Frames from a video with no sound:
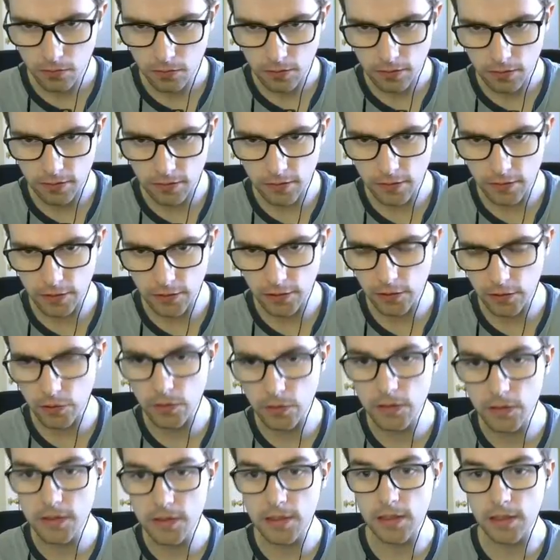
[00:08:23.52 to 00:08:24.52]
There you
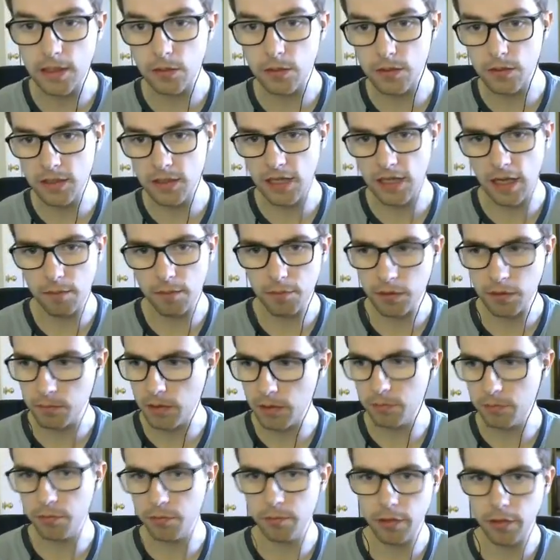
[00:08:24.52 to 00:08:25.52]
go. See, he was camping
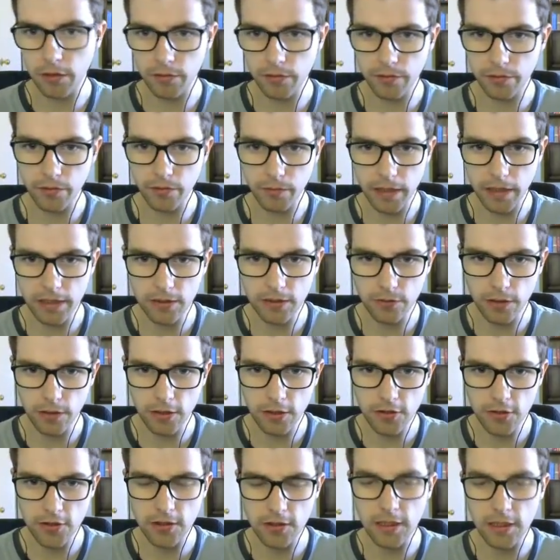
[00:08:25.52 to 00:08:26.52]
me prepared from that
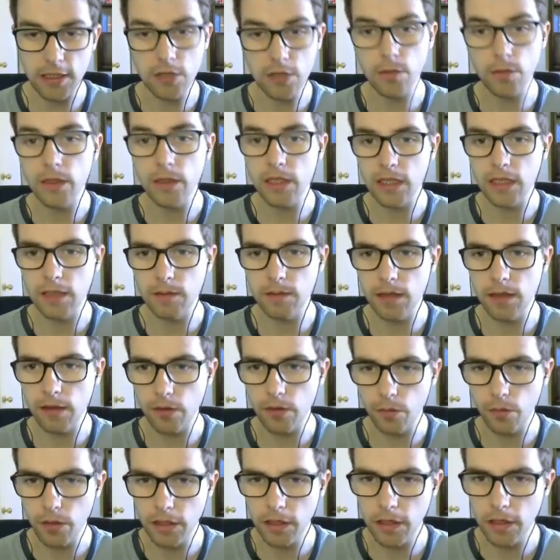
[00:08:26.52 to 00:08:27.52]
direction. That's why I came the
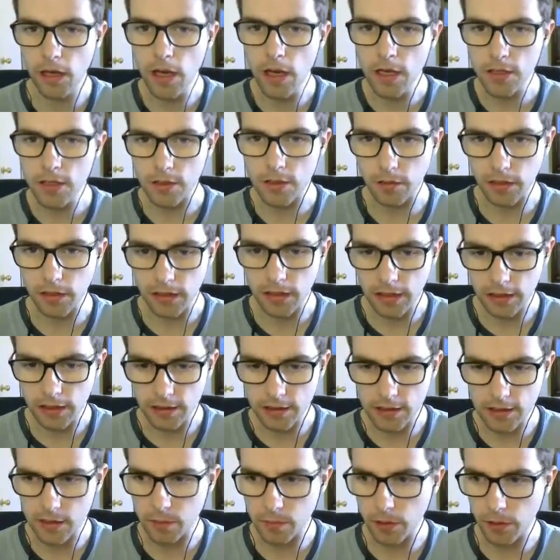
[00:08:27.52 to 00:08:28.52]
other way. So I'm going to get
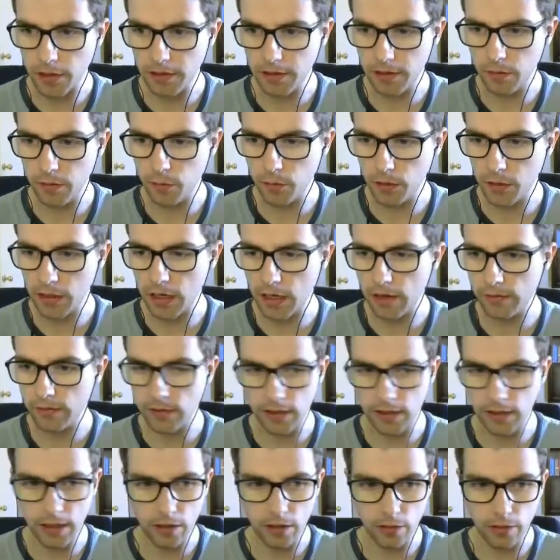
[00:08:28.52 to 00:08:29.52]
unspotted, and we're going to have
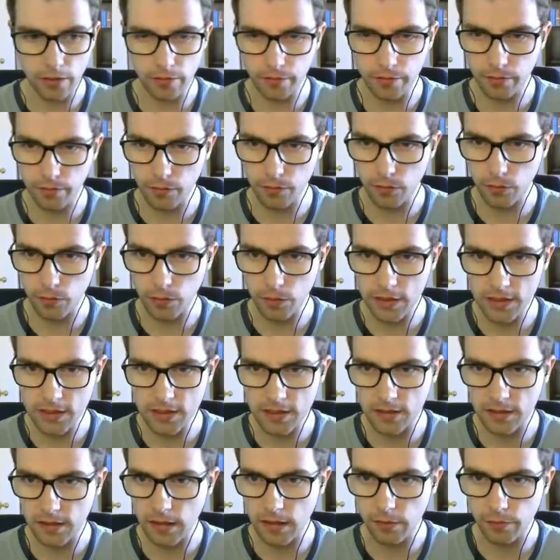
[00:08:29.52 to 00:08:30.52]
to carry the rest of
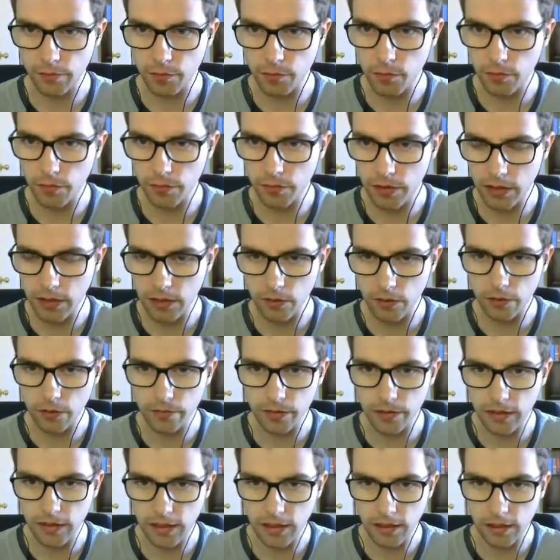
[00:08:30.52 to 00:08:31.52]
the game from over here
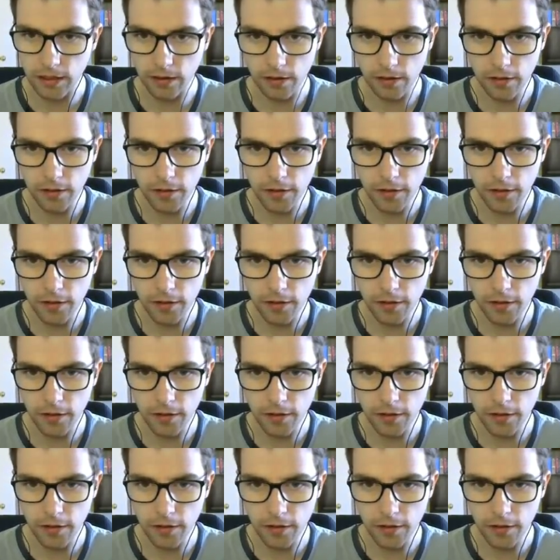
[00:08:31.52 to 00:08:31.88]
if I can.